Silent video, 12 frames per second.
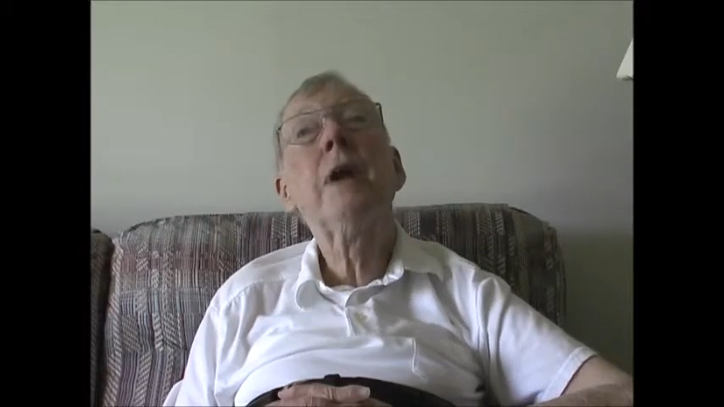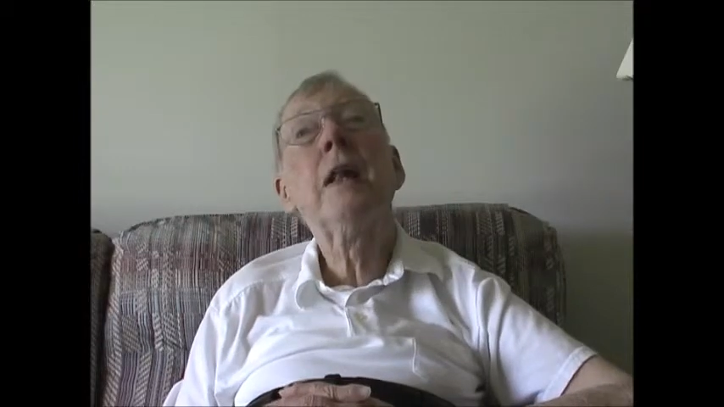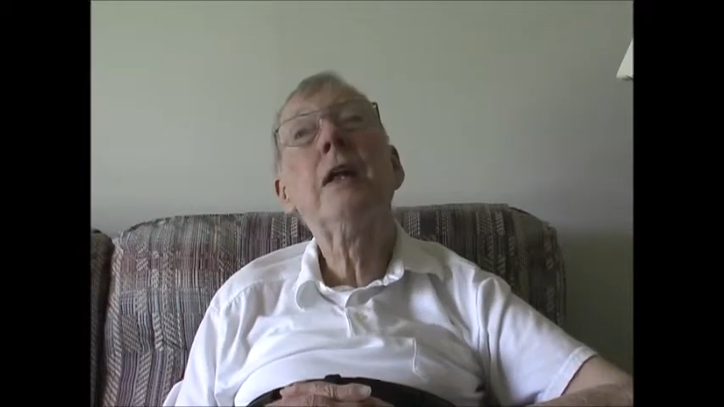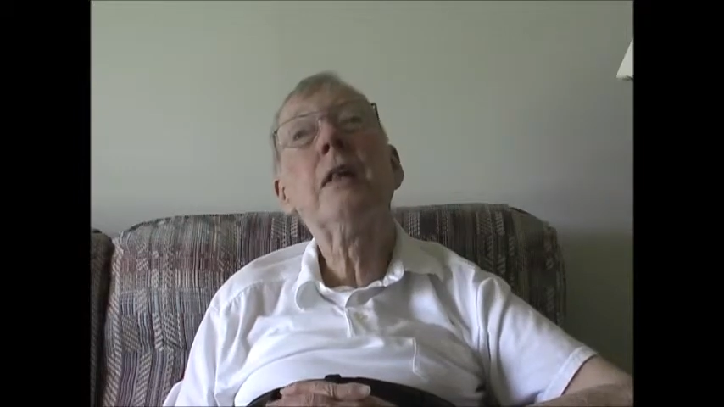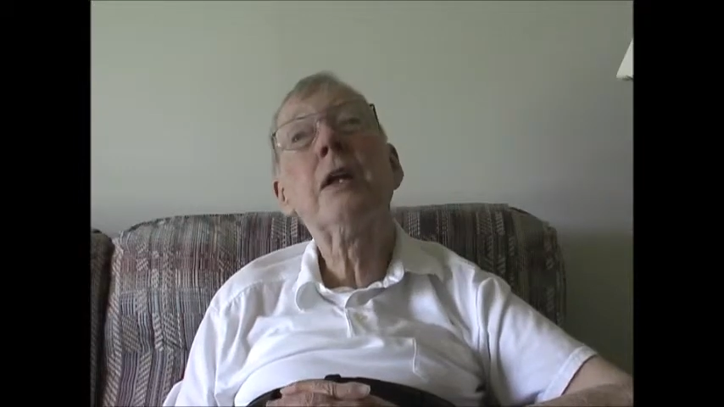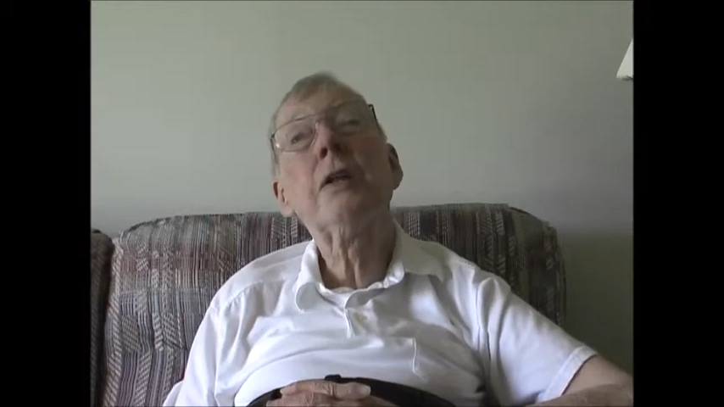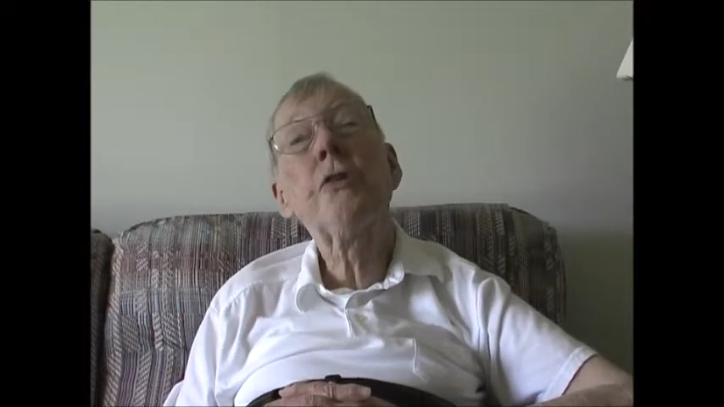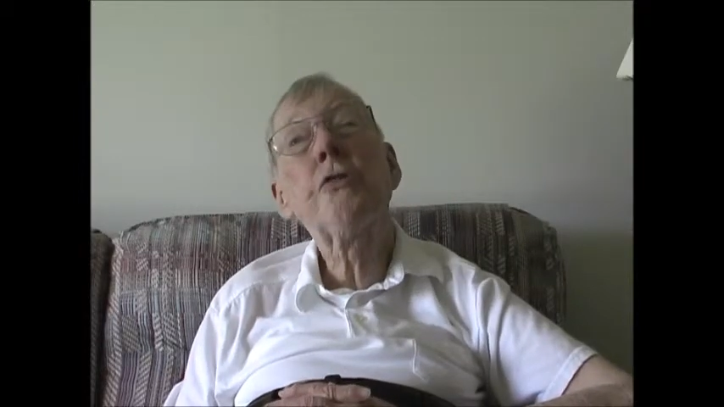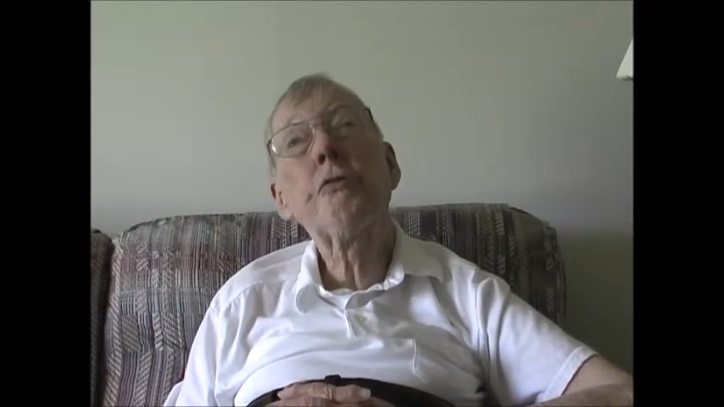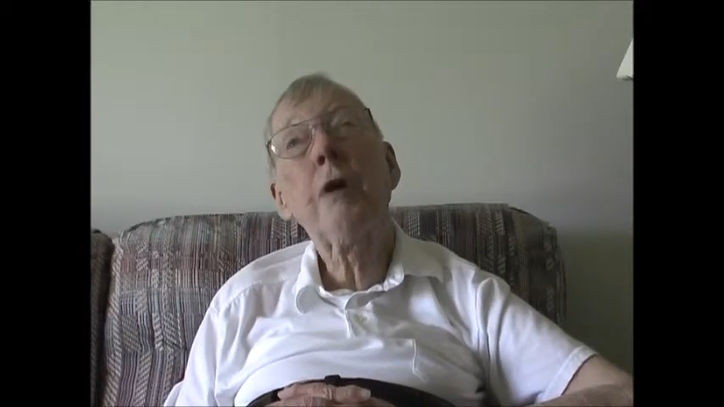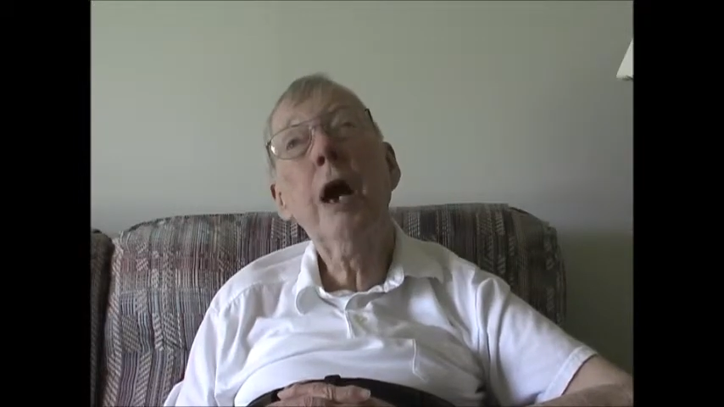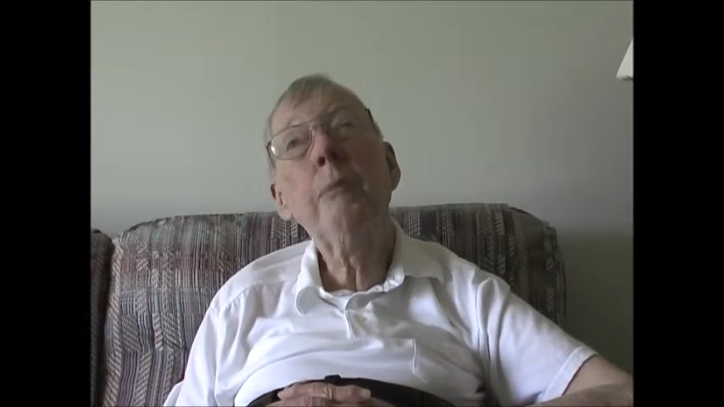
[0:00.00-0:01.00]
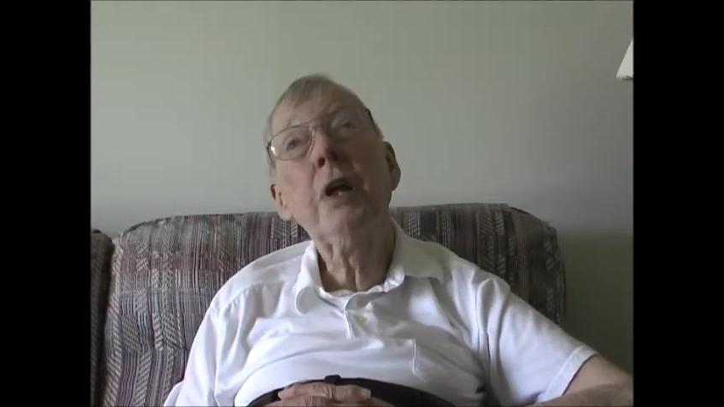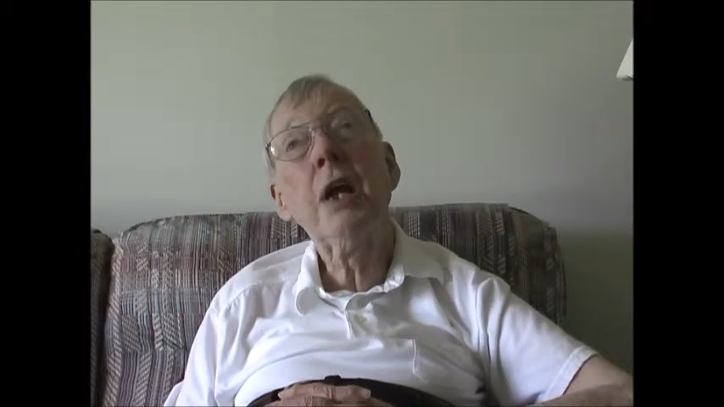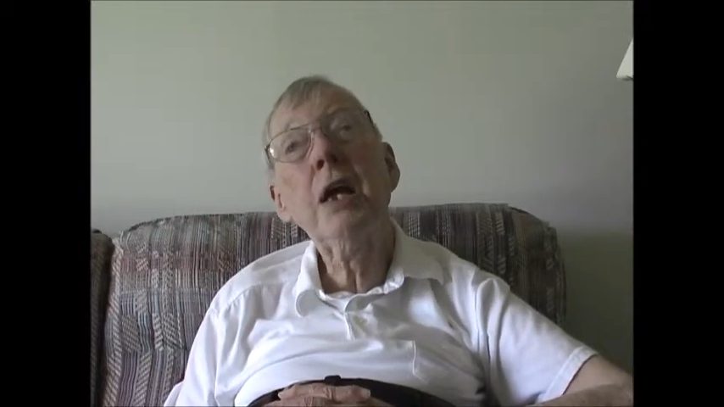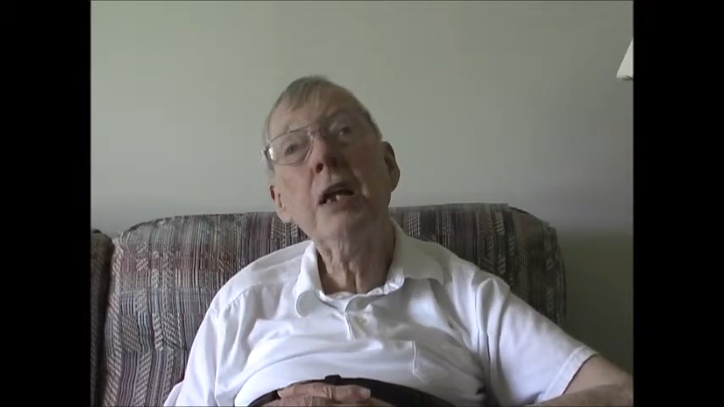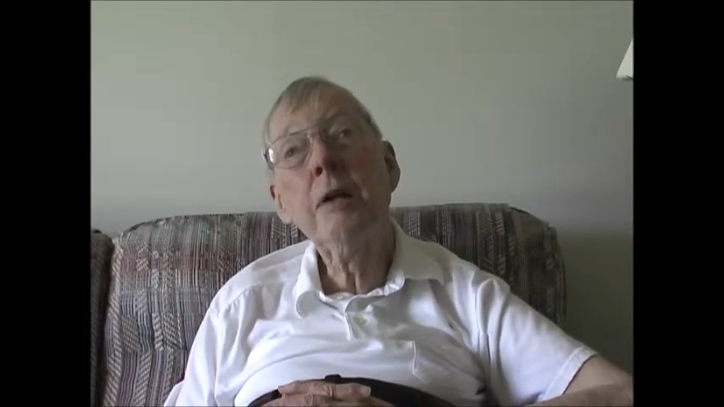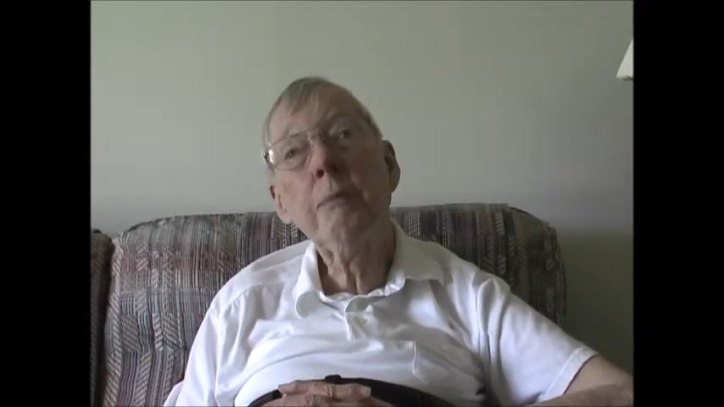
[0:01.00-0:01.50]
fellow that described the
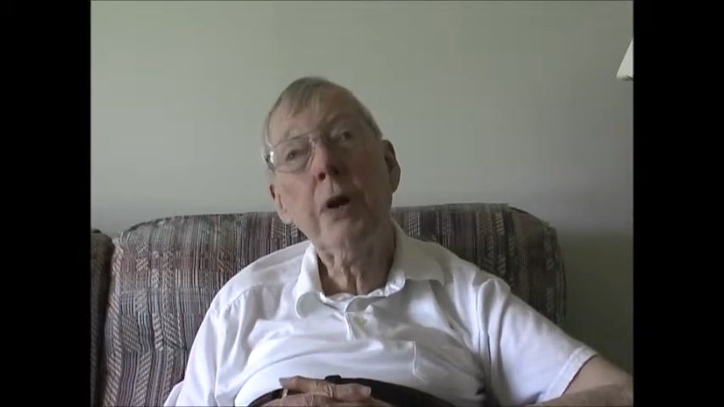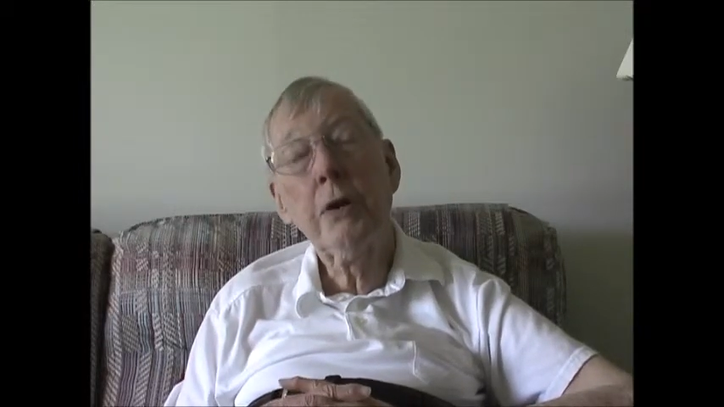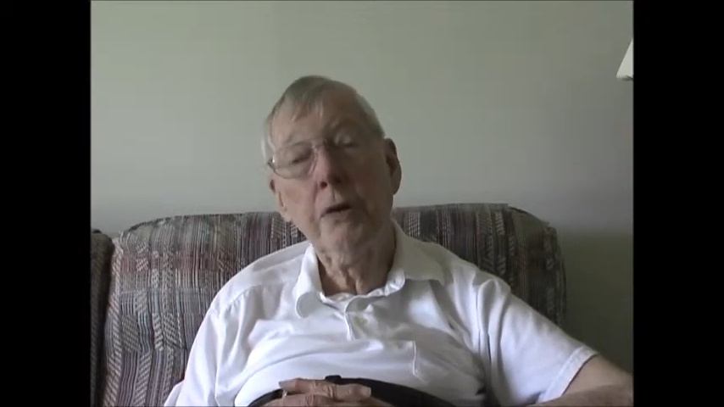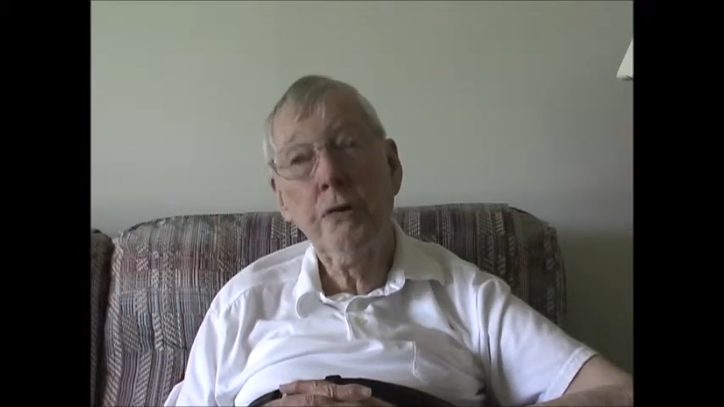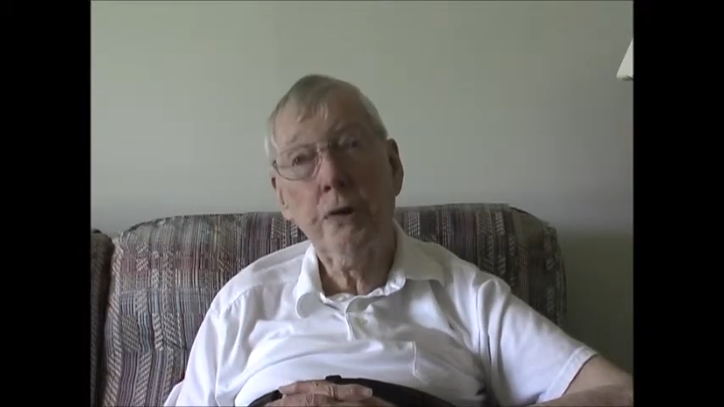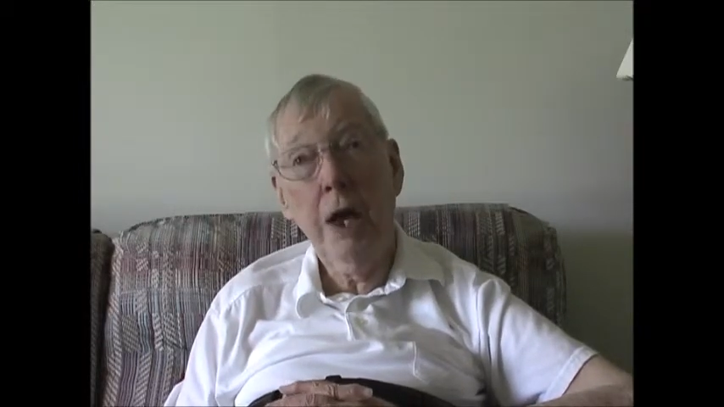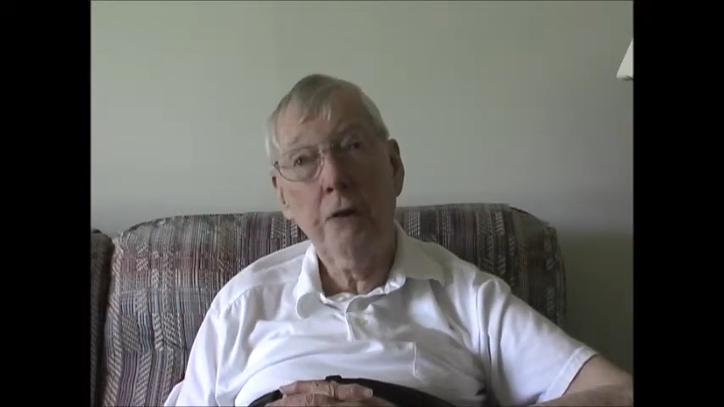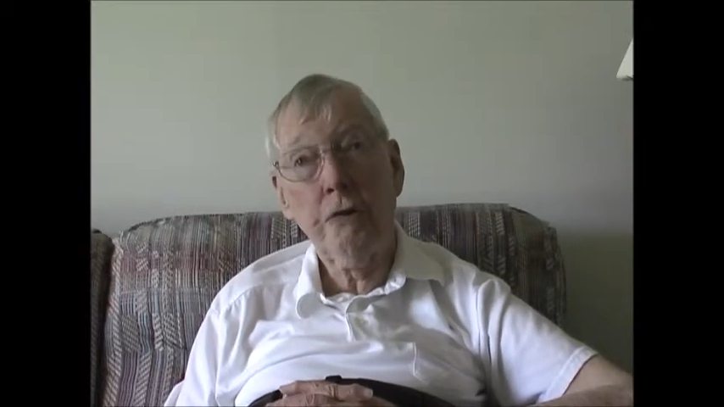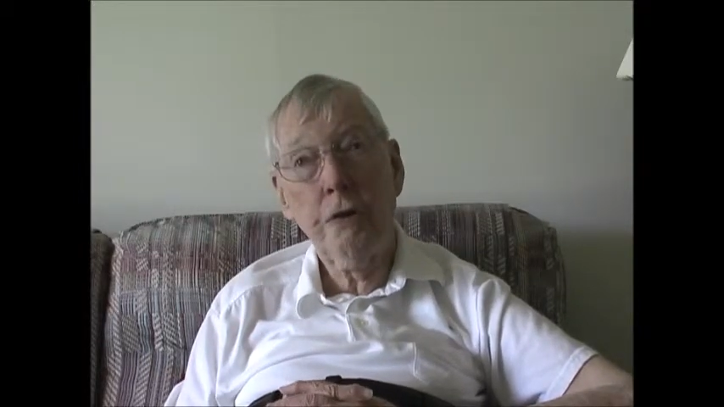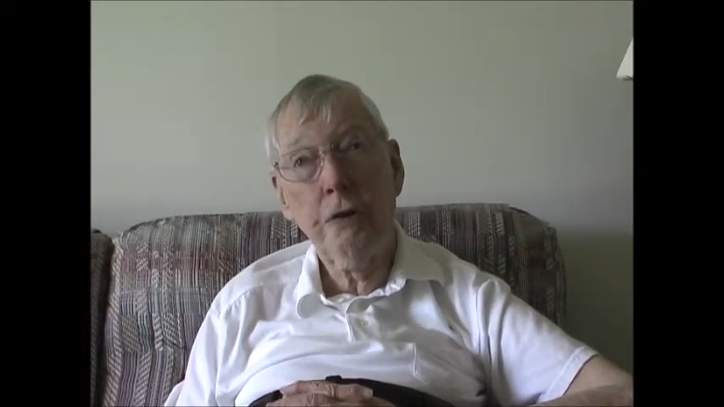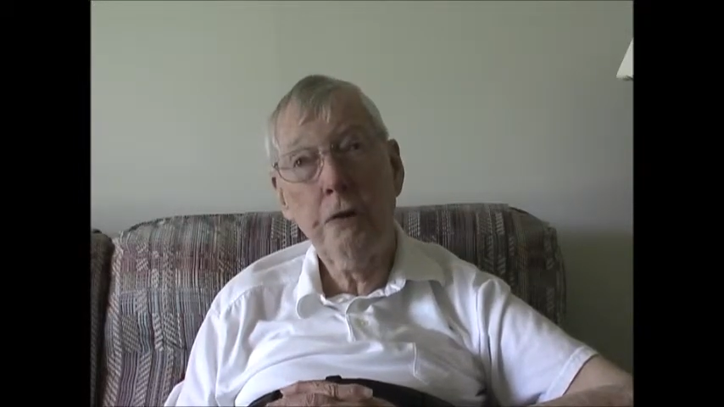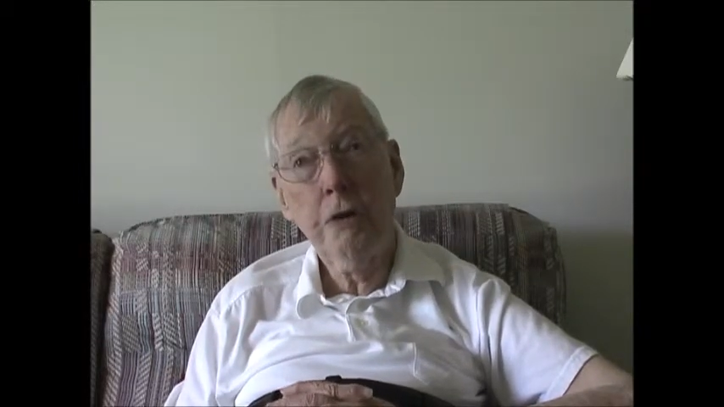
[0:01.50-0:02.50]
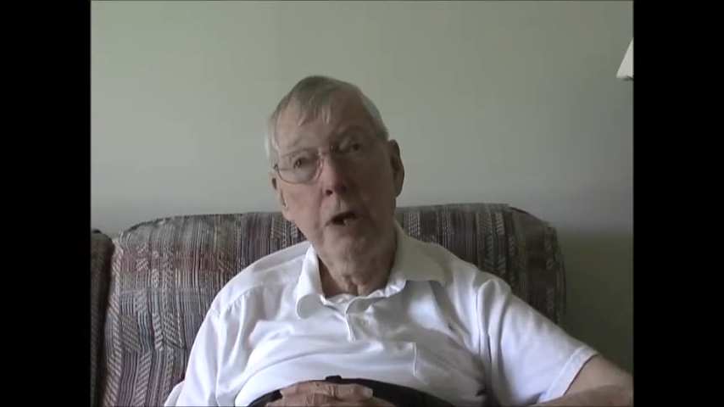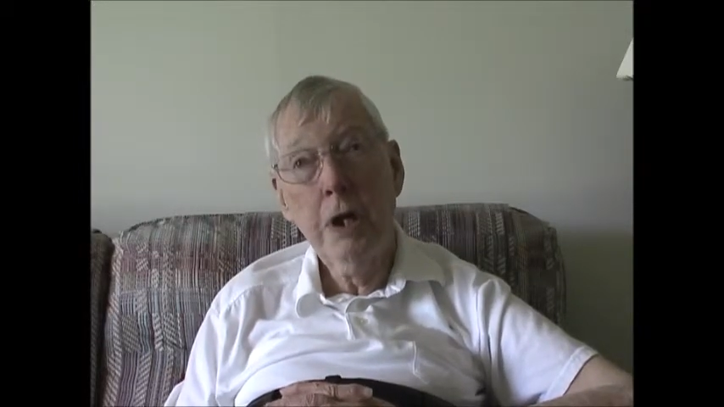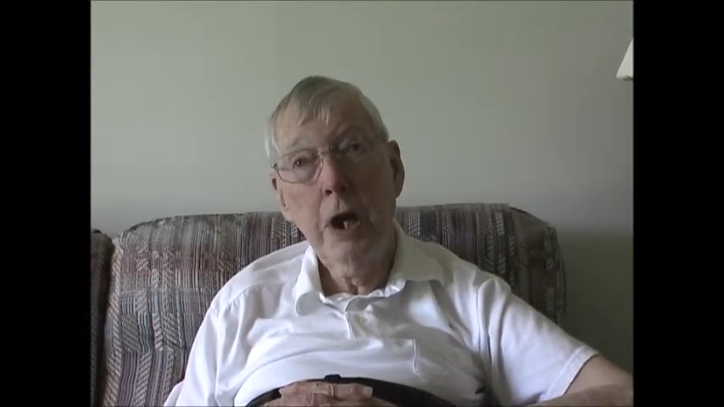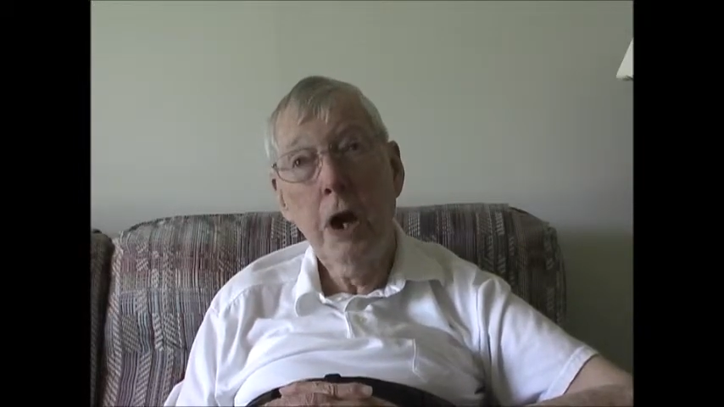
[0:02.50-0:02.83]
Hindenburg disaster,